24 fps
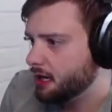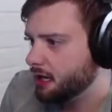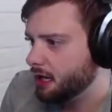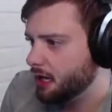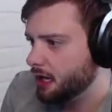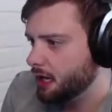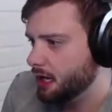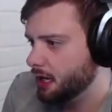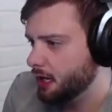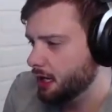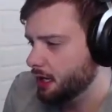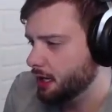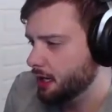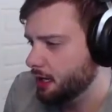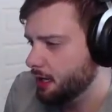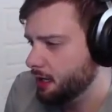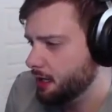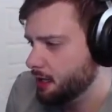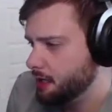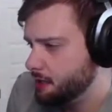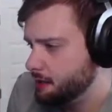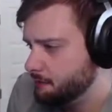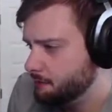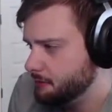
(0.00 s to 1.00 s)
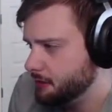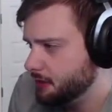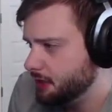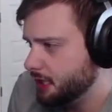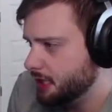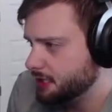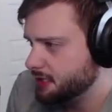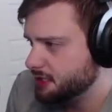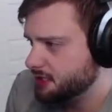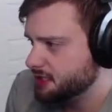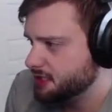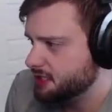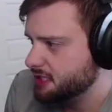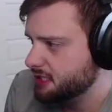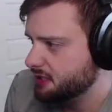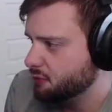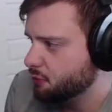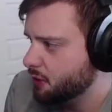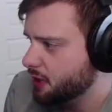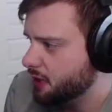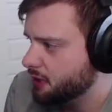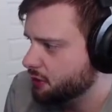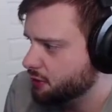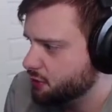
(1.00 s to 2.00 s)
Let's see,
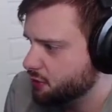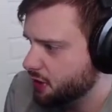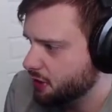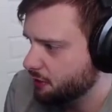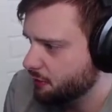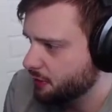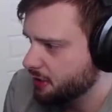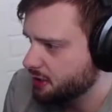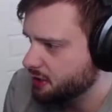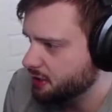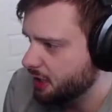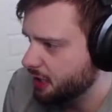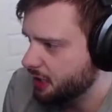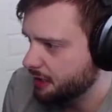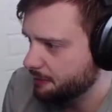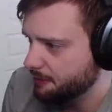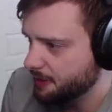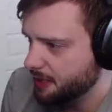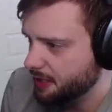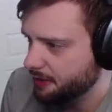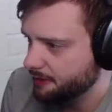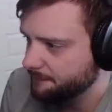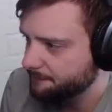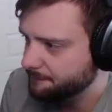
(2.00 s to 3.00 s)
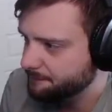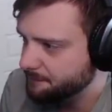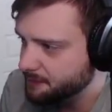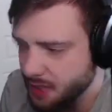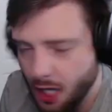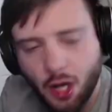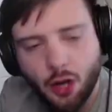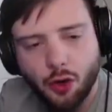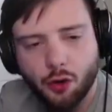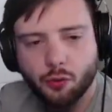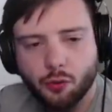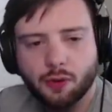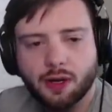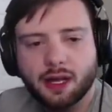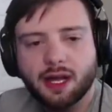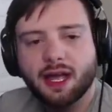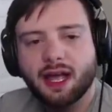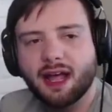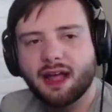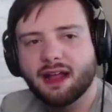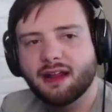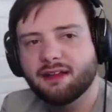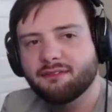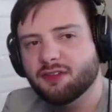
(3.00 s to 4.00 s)
what else can we talk about? Oh,
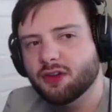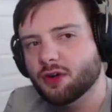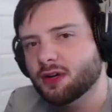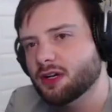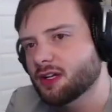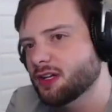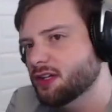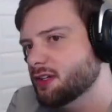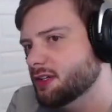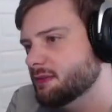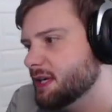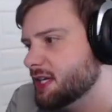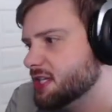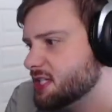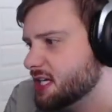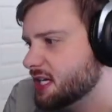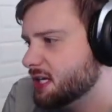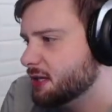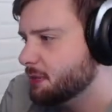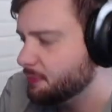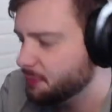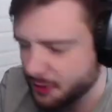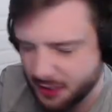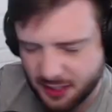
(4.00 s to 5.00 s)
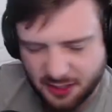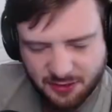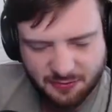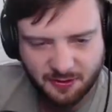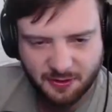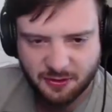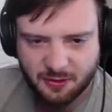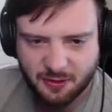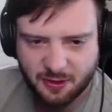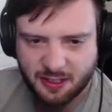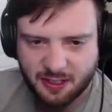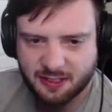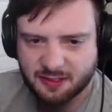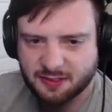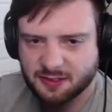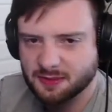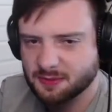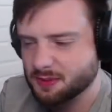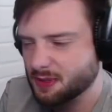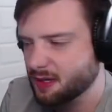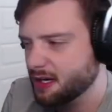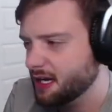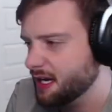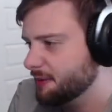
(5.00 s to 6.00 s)
and if you are new to my channel, please feel free to
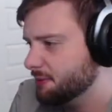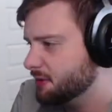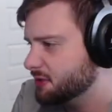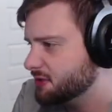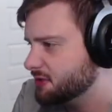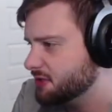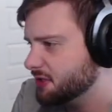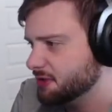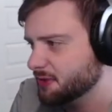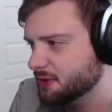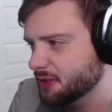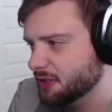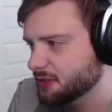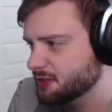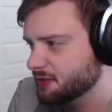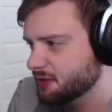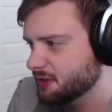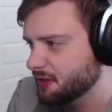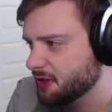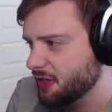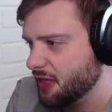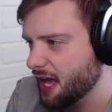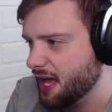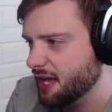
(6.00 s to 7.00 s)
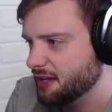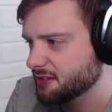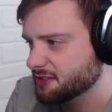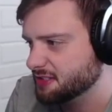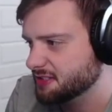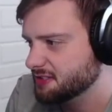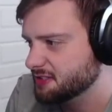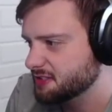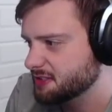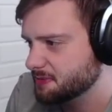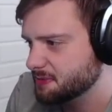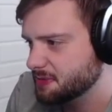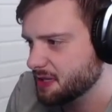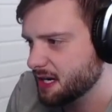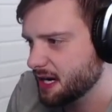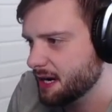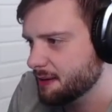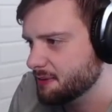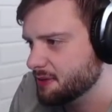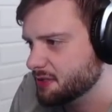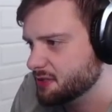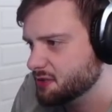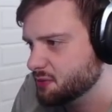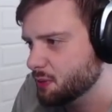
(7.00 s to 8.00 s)
subscribe. We're so close to 1,000
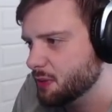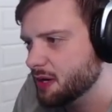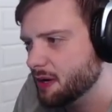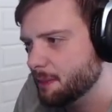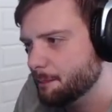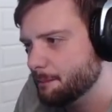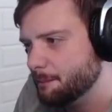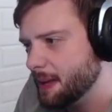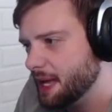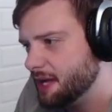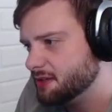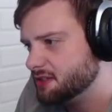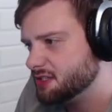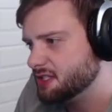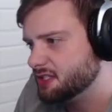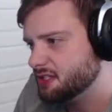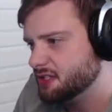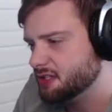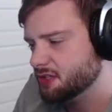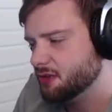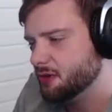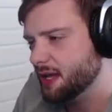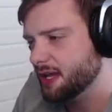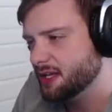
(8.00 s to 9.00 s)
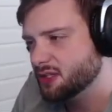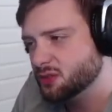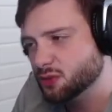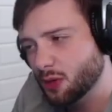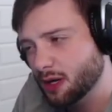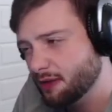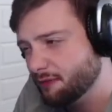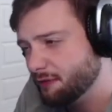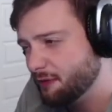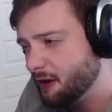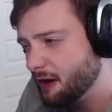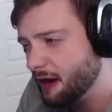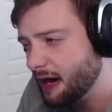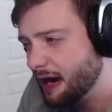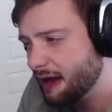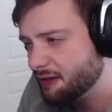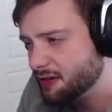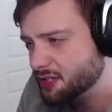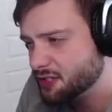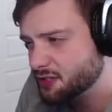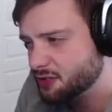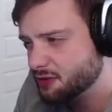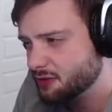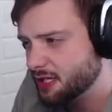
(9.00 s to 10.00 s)
subscribers. We're about to do a
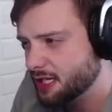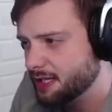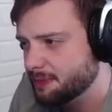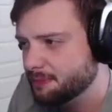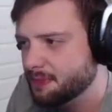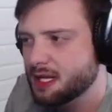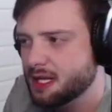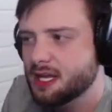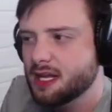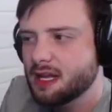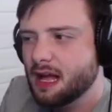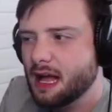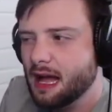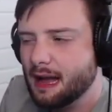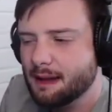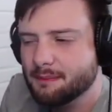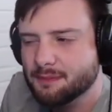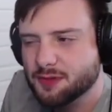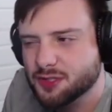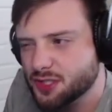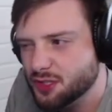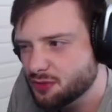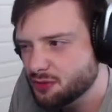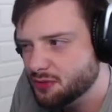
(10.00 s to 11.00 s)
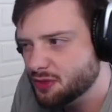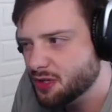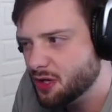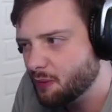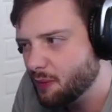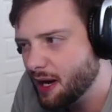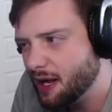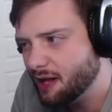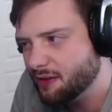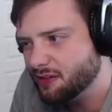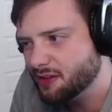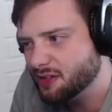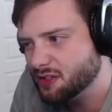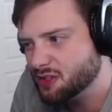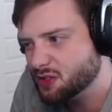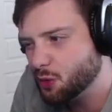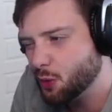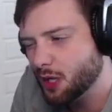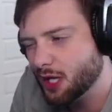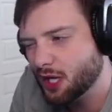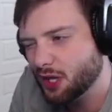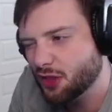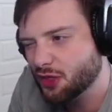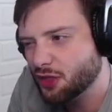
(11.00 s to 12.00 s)
24-hour stream. I'm shooting around the
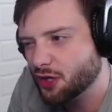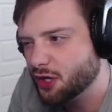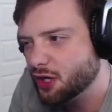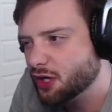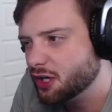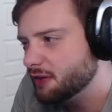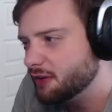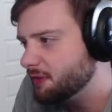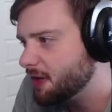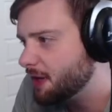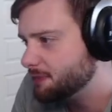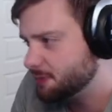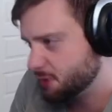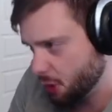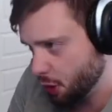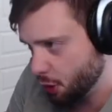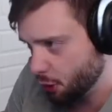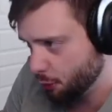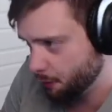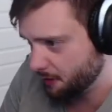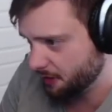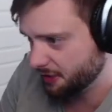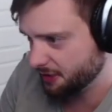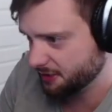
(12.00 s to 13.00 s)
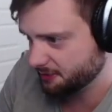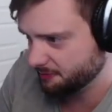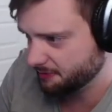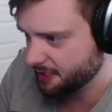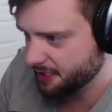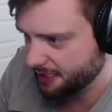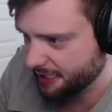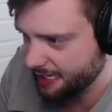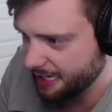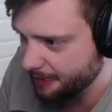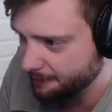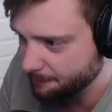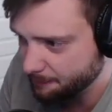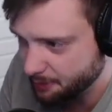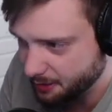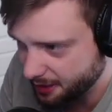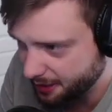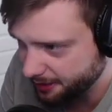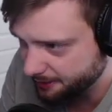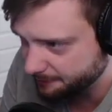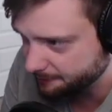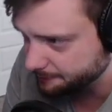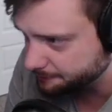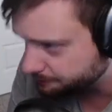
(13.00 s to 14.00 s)
23rd of October is my game
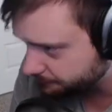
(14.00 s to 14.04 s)
plan.